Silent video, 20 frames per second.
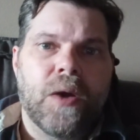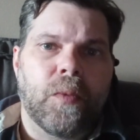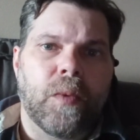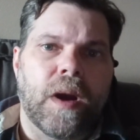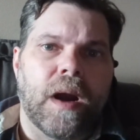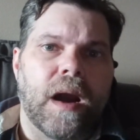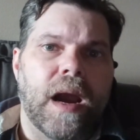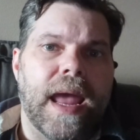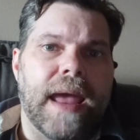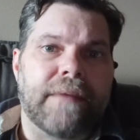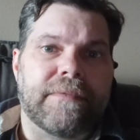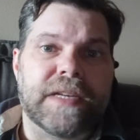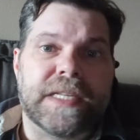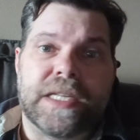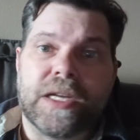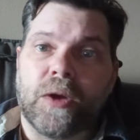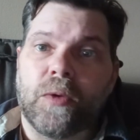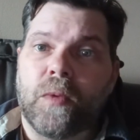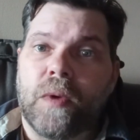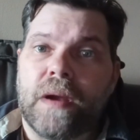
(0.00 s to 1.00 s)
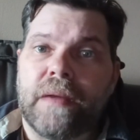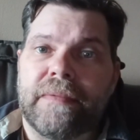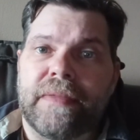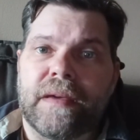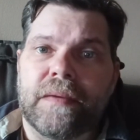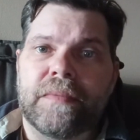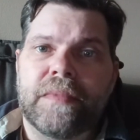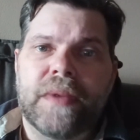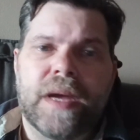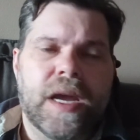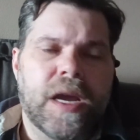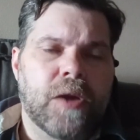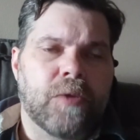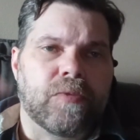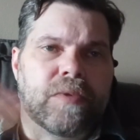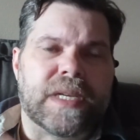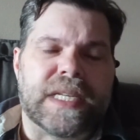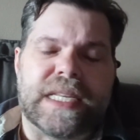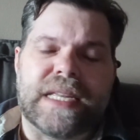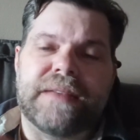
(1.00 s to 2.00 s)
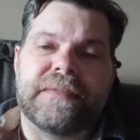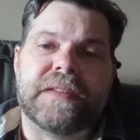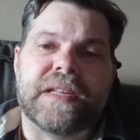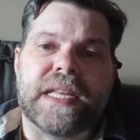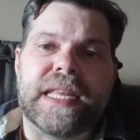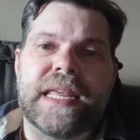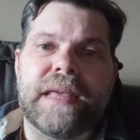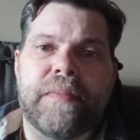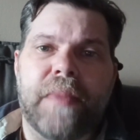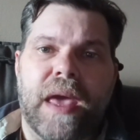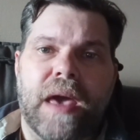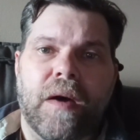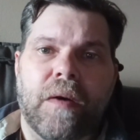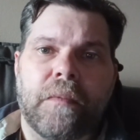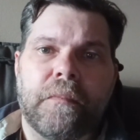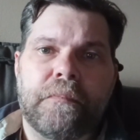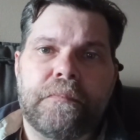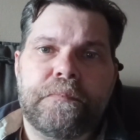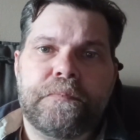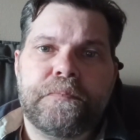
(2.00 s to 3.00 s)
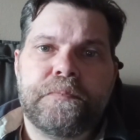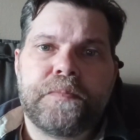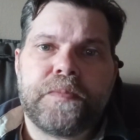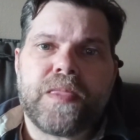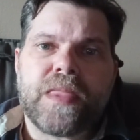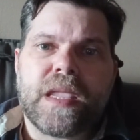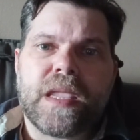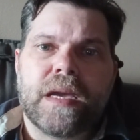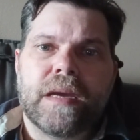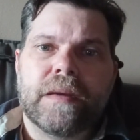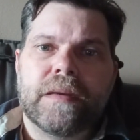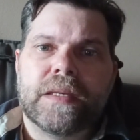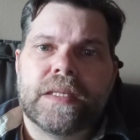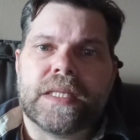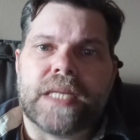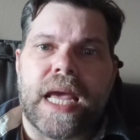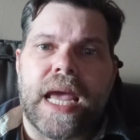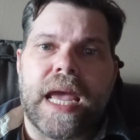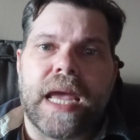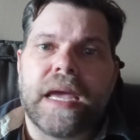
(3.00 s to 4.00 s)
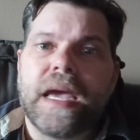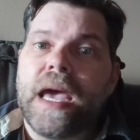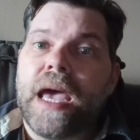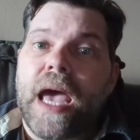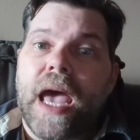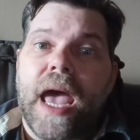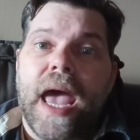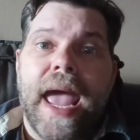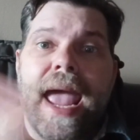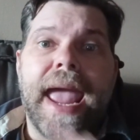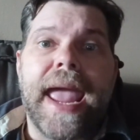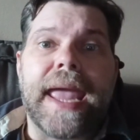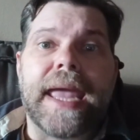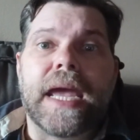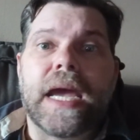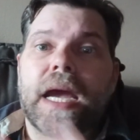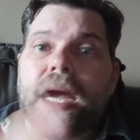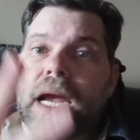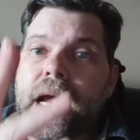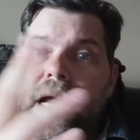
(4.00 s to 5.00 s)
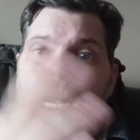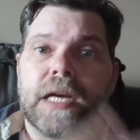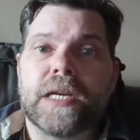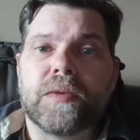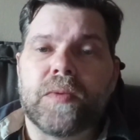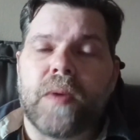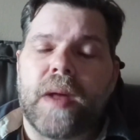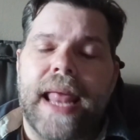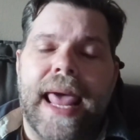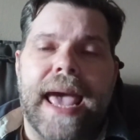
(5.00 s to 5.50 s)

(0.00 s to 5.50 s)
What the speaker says: where every single one of them receives an email saying, hey, here's what